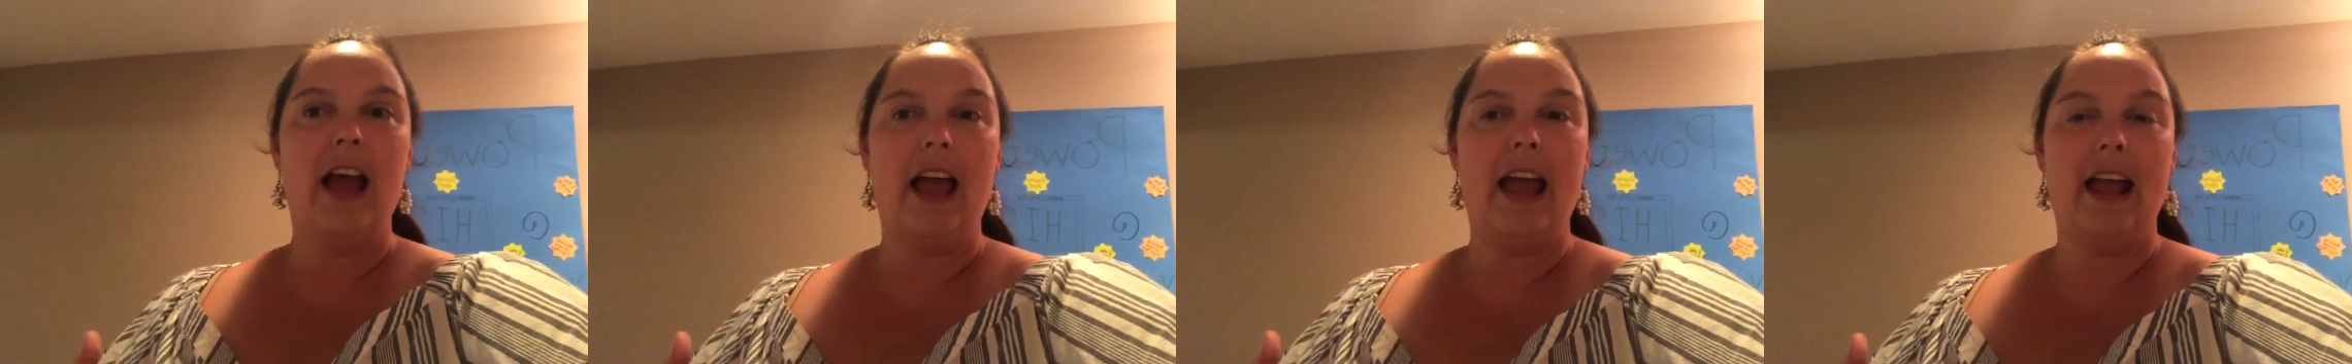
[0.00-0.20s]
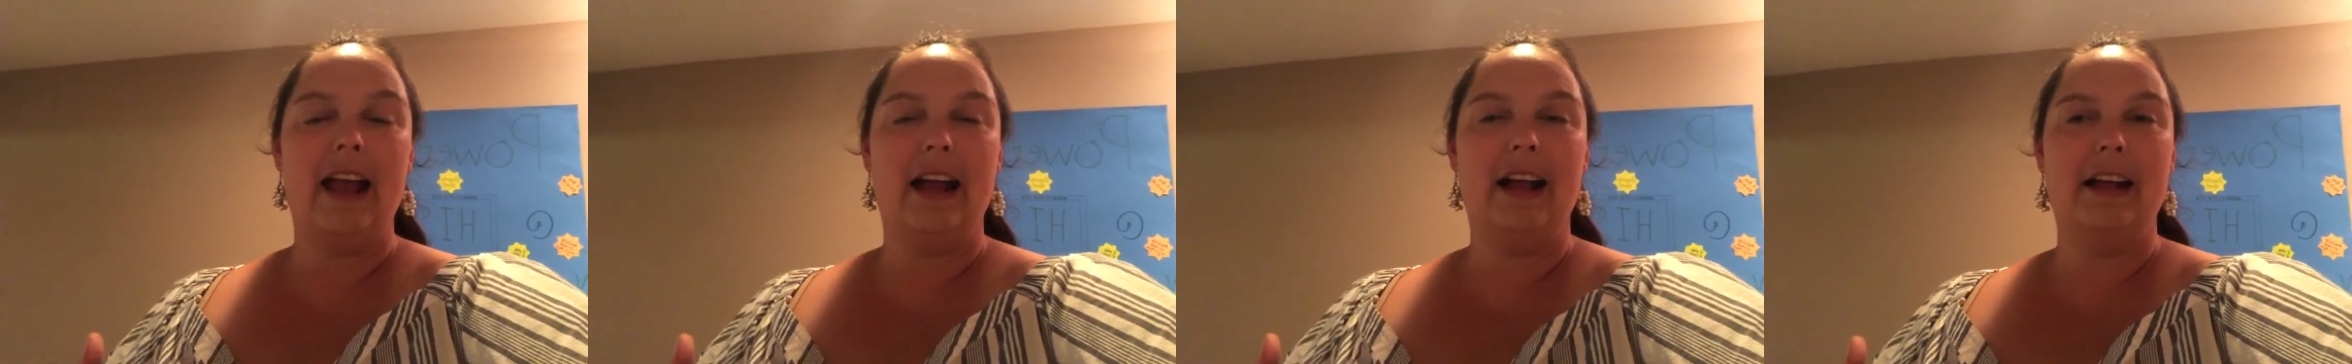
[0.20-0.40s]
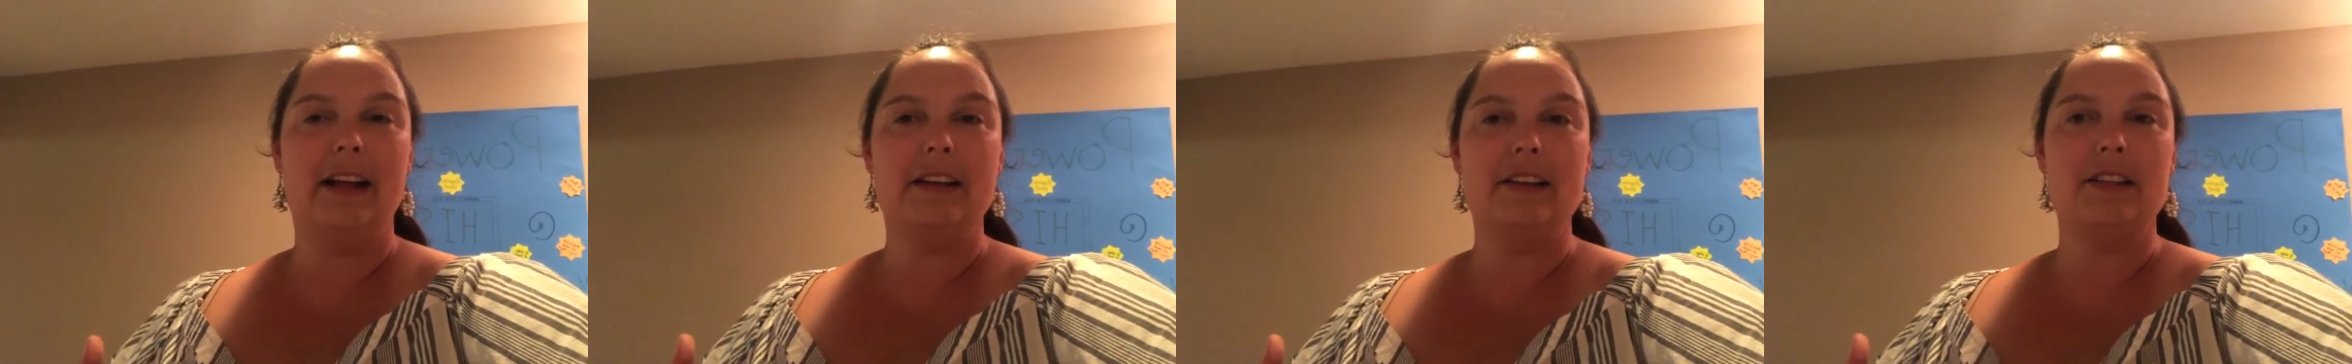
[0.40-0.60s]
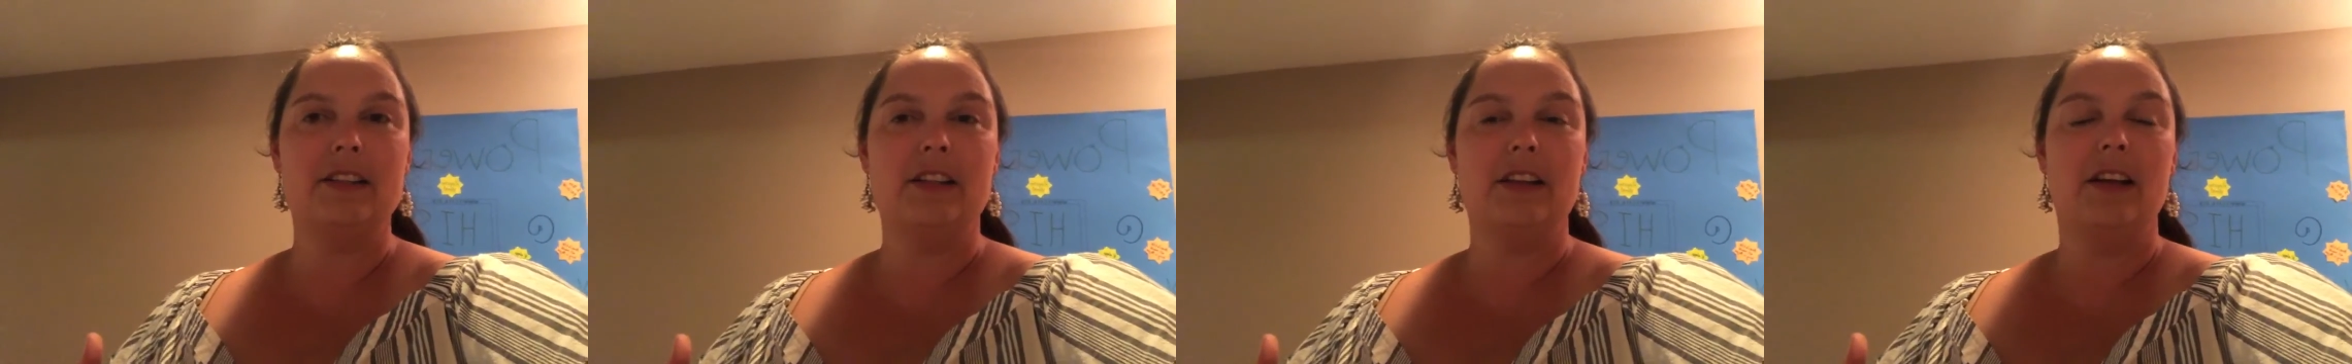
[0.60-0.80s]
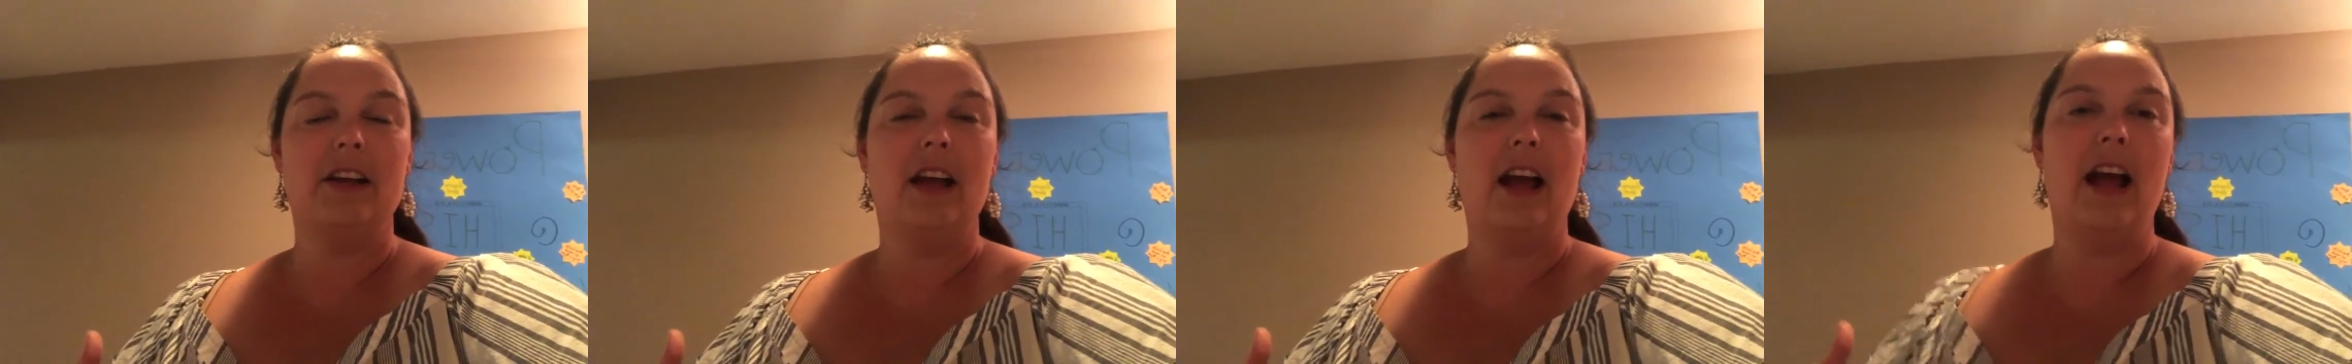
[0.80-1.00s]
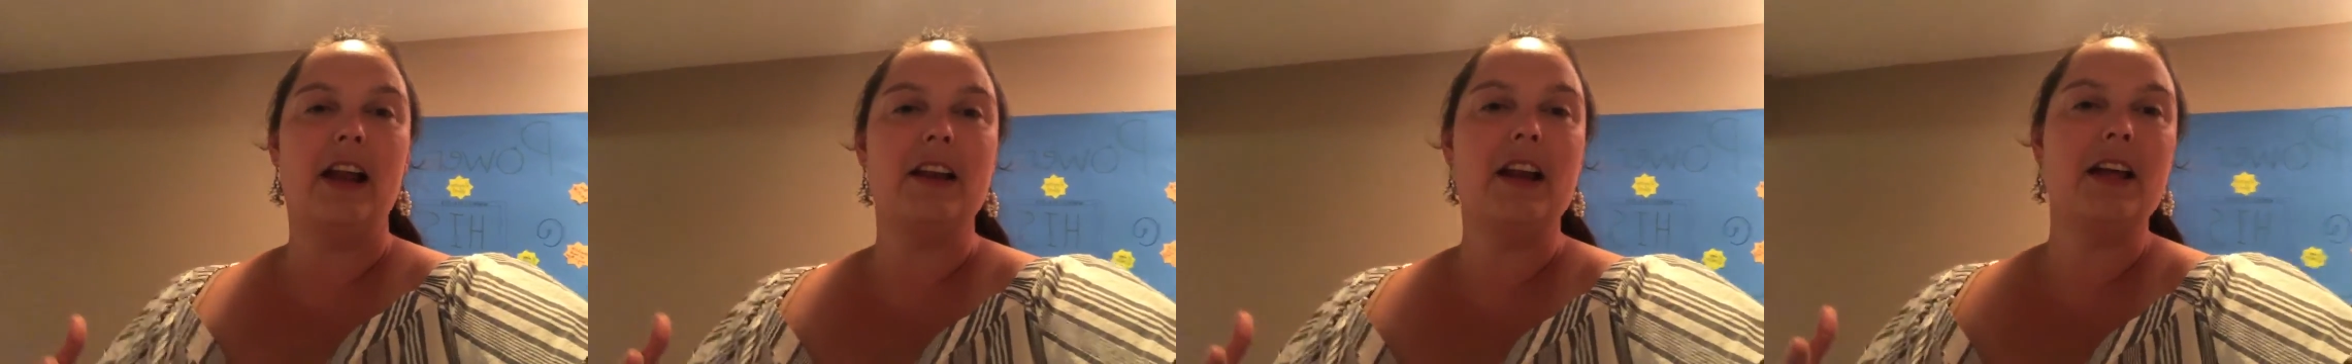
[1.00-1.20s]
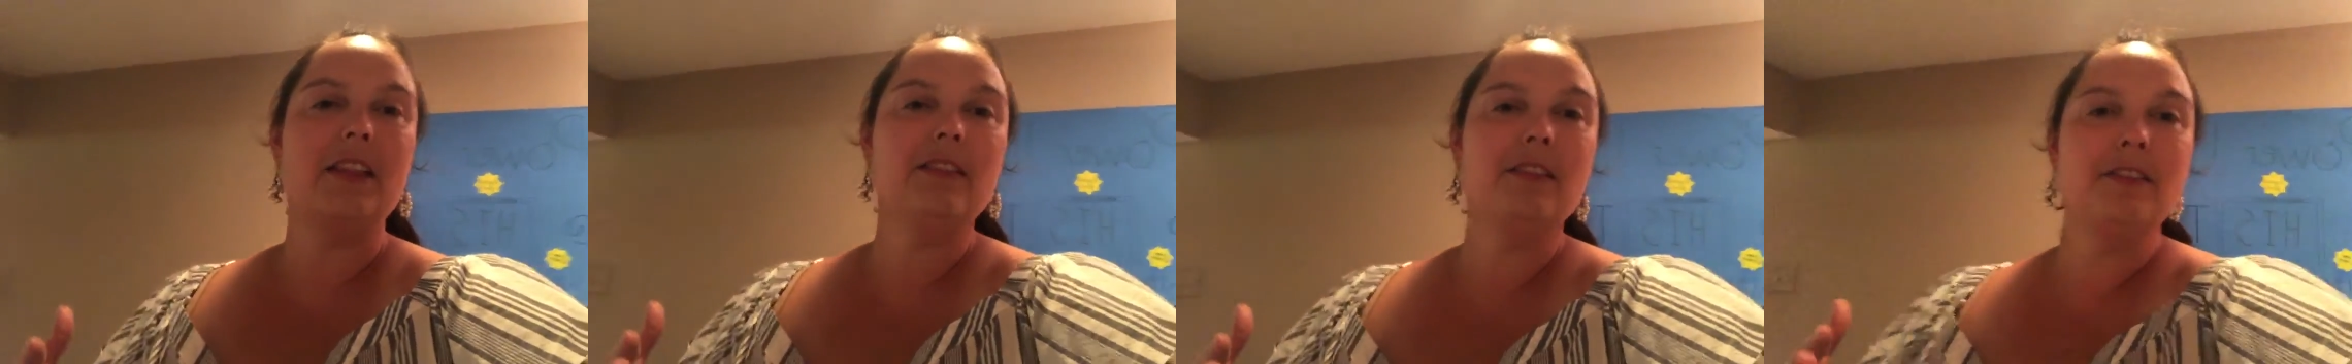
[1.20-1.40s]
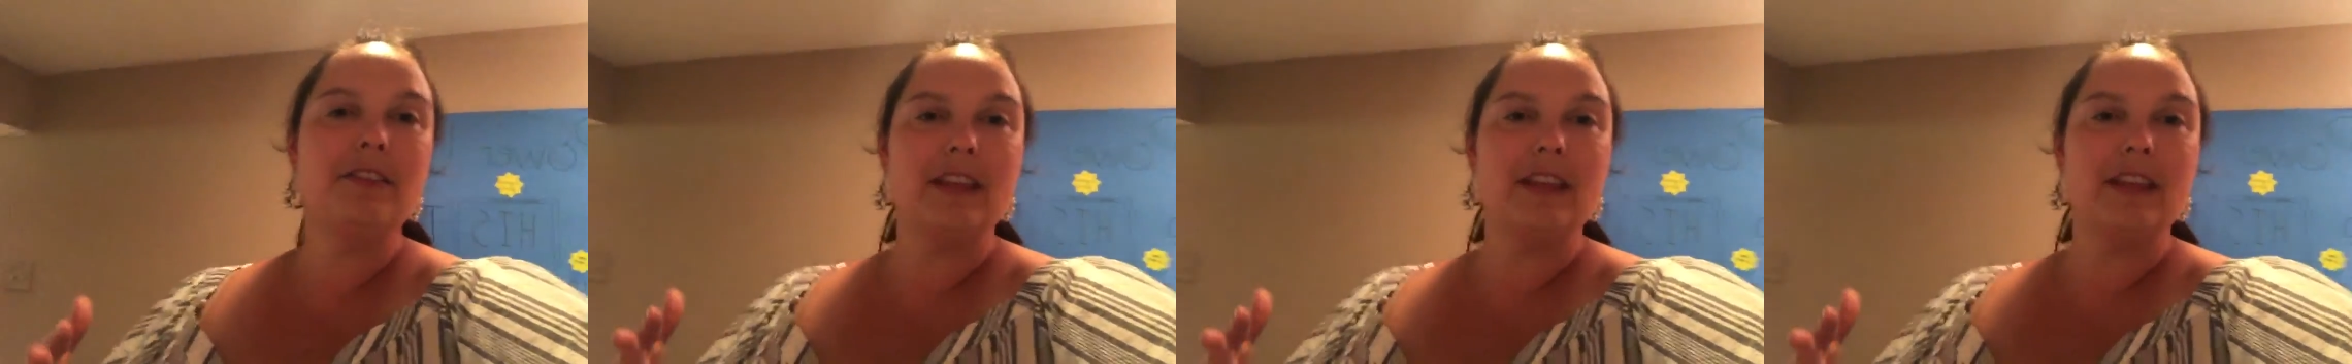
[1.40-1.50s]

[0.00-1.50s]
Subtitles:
And another